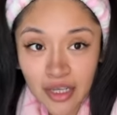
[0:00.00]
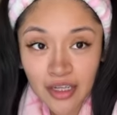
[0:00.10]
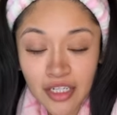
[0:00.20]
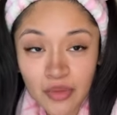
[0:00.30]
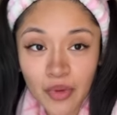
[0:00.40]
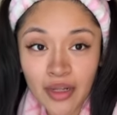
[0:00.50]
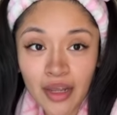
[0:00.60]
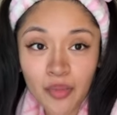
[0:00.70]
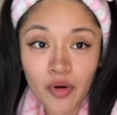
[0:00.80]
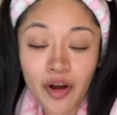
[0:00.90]
I just been
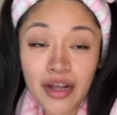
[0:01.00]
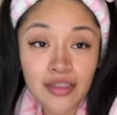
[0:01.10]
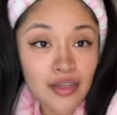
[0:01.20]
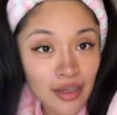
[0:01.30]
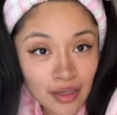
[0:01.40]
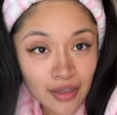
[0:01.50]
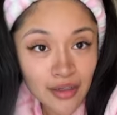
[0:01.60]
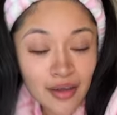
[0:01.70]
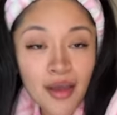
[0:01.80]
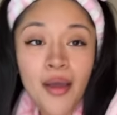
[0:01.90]
like procrastinating,
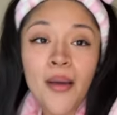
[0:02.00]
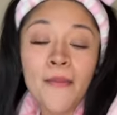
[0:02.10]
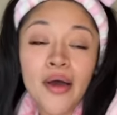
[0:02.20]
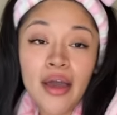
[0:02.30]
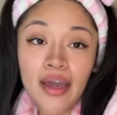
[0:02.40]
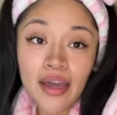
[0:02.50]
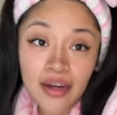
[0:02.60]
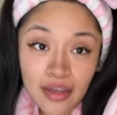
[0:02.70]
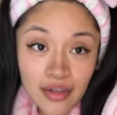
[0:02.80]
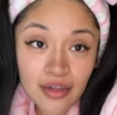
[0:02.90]
but I gotta
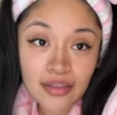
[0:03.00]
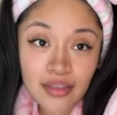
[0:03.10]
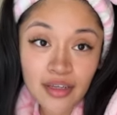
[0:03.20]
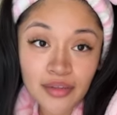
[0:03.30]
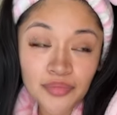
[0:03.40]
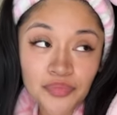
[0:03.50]
get it done today.